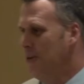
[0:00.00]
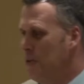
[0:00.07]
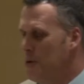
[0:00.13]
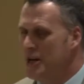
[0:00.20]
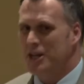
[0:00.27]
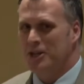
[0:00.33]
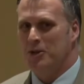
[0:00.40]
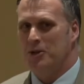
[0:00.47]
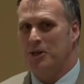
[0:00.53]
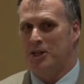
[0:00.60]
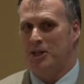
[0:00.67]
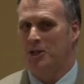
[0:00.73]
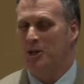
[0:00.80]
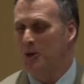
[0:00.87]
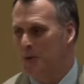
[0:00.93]
We can do it
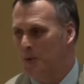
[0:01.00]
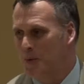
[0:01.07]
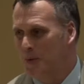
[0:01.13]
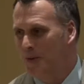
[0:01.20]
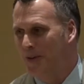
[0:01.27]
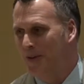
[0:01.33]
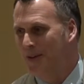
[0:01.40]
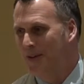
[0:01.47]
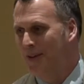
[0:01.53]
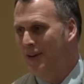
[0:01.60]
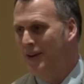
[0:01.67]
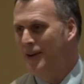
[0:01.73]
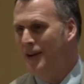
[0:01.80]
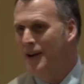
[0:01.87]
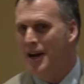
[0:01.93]
too.
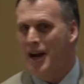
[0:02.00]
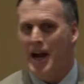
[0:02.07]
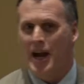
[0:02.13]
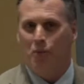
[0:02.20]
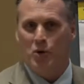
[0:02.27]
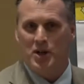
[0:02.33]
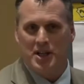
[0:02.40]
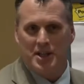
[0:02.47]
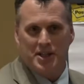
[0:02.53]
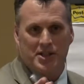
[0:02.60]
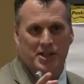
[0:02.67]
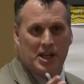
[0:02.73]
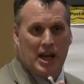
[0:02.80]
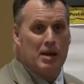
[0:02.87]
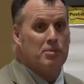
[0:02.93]
And we did the
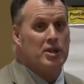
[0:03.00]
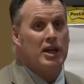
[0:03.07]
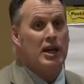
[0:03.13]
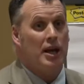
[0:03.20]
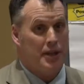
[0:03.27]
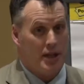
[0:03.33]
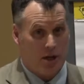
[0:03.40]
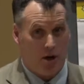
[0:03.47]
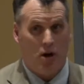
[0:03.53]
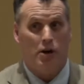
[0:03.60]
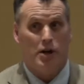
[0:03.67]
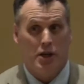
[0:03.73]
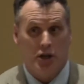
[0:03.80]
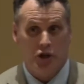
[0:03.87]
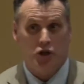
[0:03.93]
same thing. I think
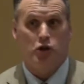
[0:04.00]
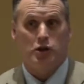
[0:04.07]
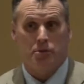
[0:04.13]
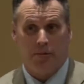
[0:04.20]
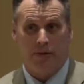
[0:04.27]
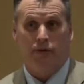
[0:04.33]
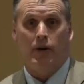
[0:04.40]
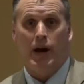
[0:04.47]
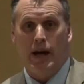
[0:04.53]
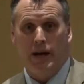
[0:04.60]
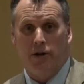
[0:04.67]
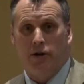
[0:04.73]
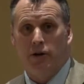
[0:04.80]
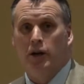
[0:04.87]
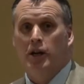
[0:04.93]
our insurance
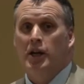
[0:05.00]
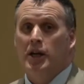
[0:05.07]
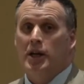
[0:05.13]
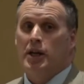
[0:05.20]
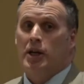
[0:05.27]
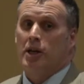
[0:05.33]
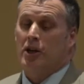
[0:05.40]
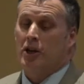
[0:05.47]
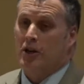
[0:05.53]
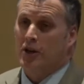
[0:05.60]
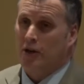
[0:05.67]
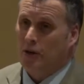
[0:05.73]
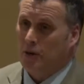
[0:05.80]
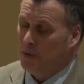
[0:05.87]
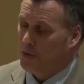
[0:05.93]
provider
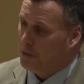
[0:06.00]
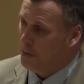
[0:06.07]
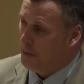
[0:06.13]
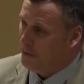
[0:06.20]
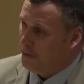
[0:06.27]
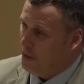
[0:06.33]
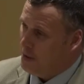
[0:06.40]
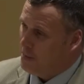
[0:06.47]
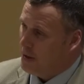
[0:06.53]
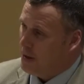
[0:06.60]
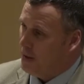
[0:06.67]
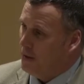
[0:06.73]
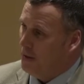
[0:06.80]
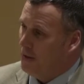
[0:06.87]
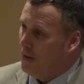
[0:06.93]
goes through Freeman,
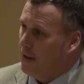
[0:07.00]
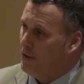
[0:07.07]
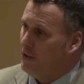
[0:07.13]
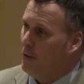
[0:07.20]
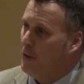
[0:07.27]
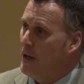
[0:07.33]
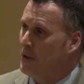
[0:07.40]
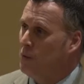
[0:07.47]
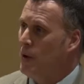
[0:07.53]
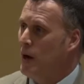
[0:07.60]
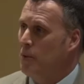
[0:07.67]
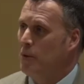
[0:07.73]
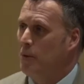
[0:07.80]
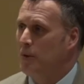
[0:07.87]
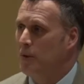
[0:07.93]
and so that's why
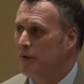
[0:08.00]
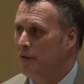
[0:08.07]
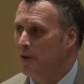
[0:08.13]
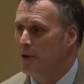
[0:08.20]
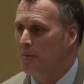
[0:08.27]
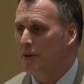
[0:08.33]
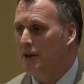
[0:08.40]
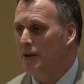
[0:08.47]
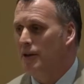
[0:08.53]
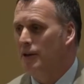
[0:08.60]
we're with Freeman.